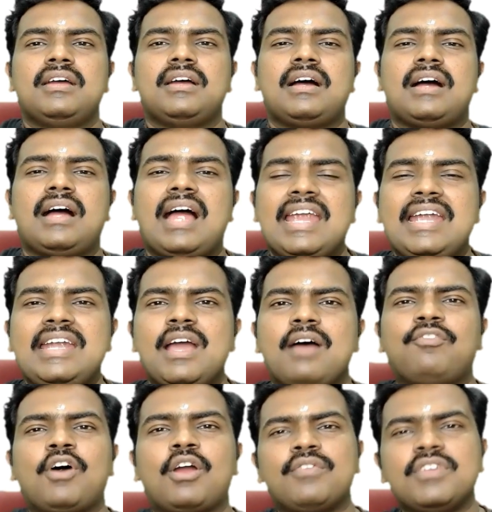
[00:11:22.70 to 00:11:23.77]
idea
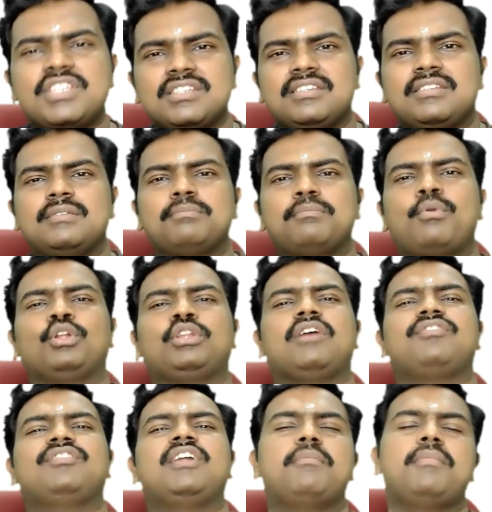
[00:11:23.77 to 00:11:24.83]
for which both
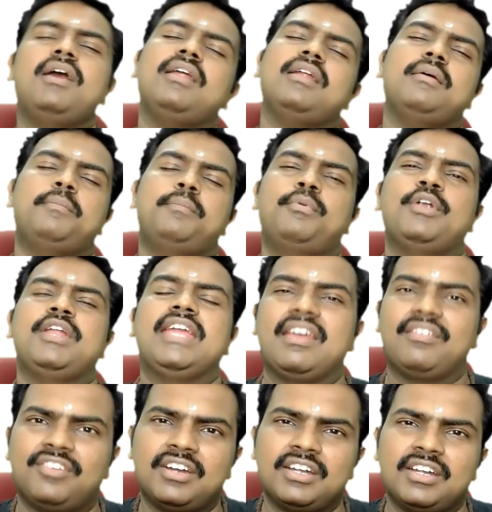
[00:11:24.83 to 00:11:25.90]
of them are putting
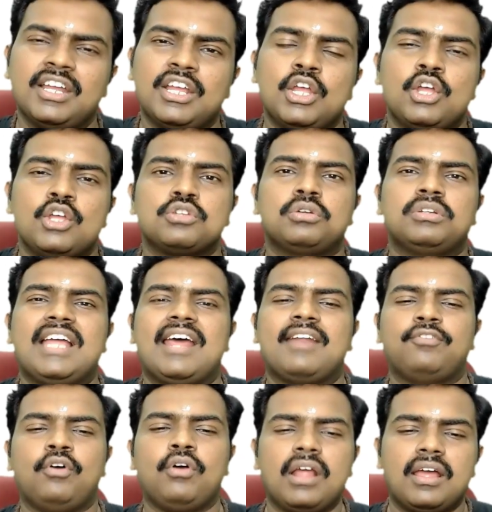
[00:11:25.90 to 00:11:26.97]
effort. So
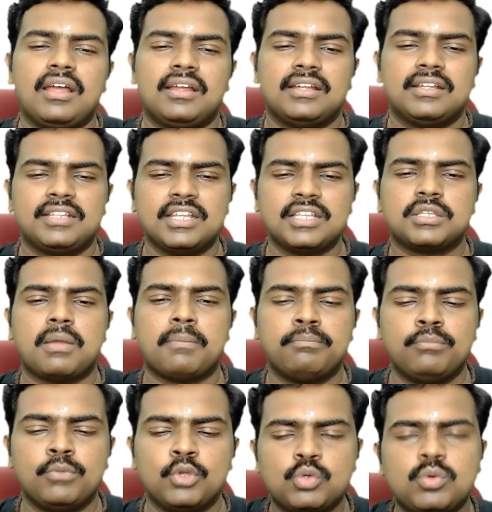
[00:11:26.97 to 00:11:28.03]
therefore this
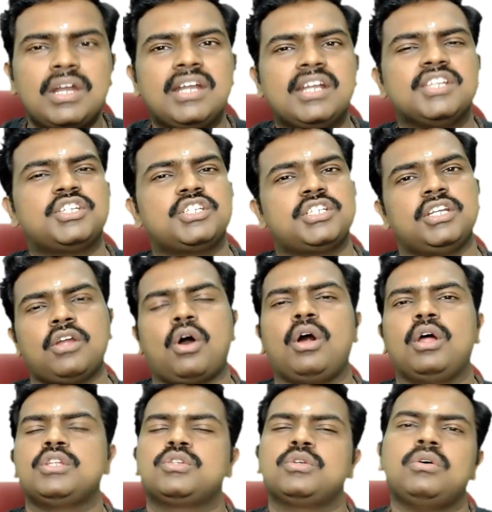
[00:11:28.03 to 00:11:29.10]
mutual decision
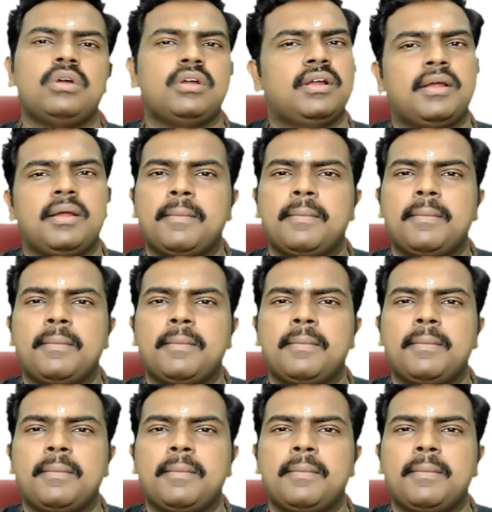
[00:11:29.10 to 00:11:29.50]
also